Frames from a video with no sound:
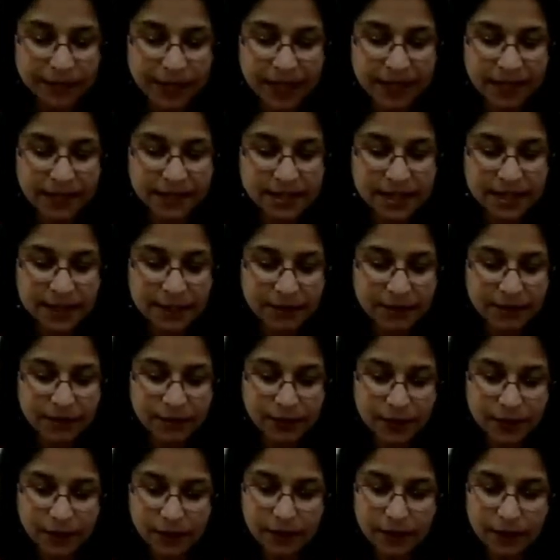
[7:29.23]
In some
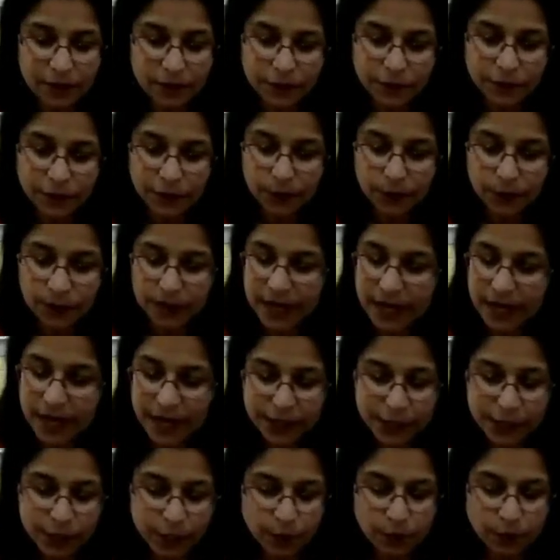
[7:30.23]
of the food that
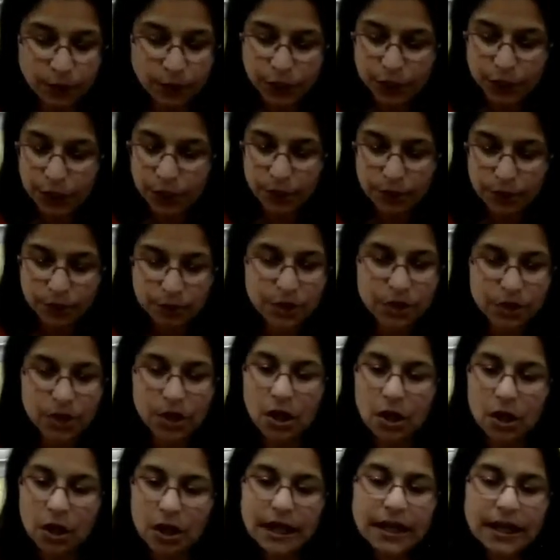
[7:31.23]
I don't use
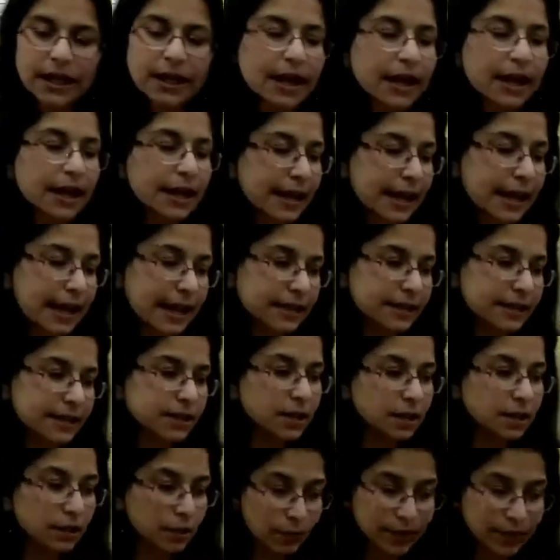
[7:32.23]
garlic, I
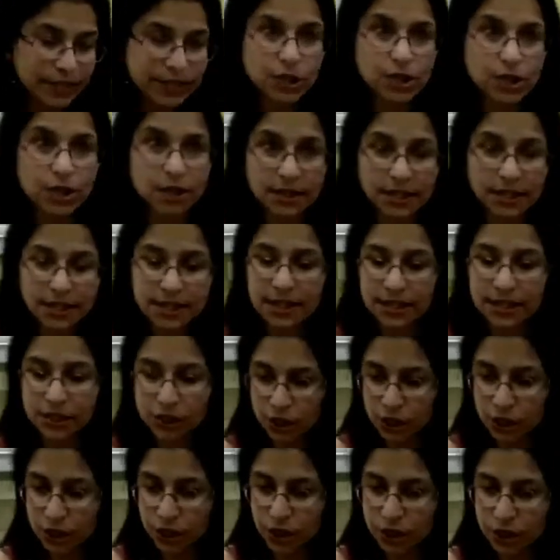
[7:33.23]
add green chilies and
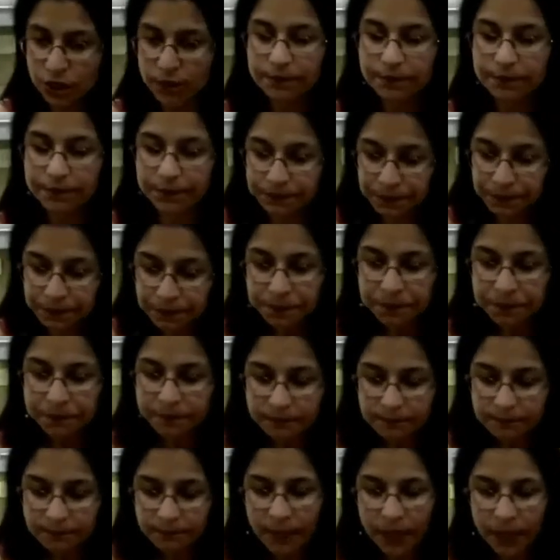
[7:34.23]
ginger.
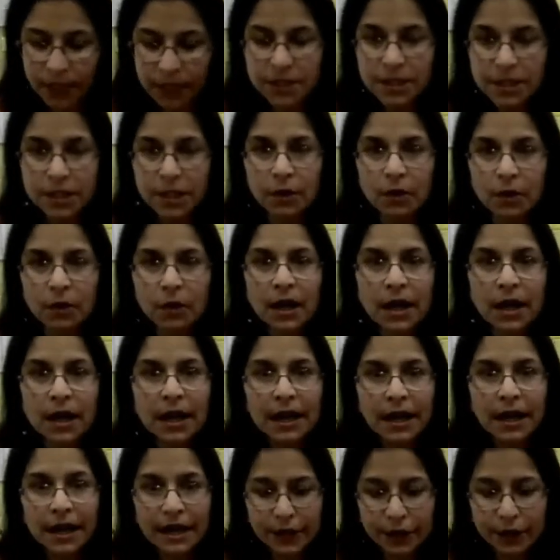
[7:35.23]
So
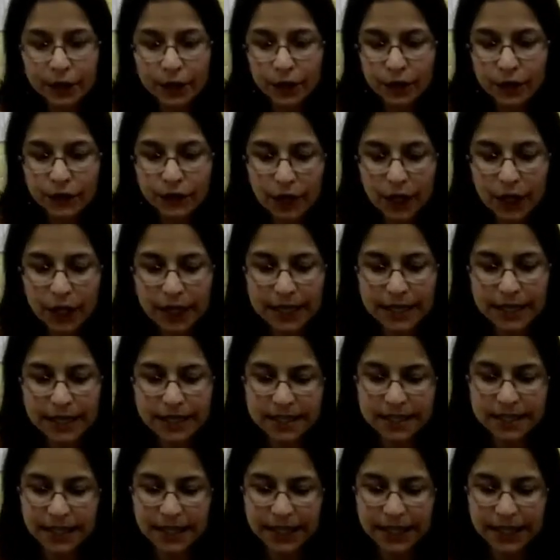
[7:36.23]
I don't know if y'all can
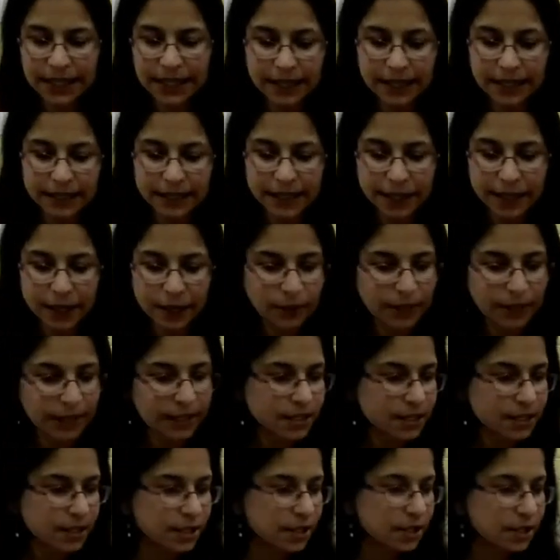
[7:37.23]
see, you know,
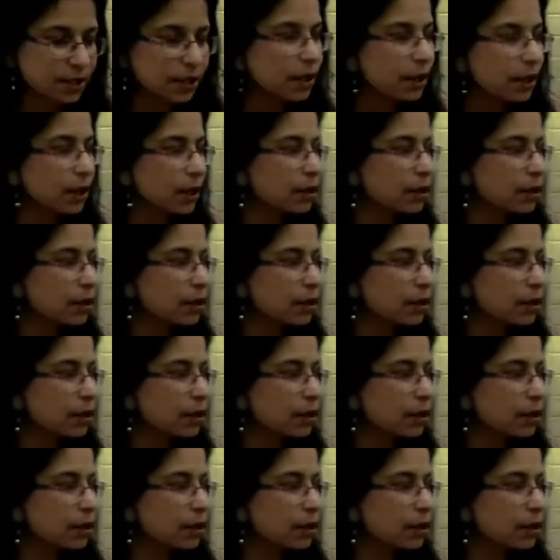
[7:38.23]
it's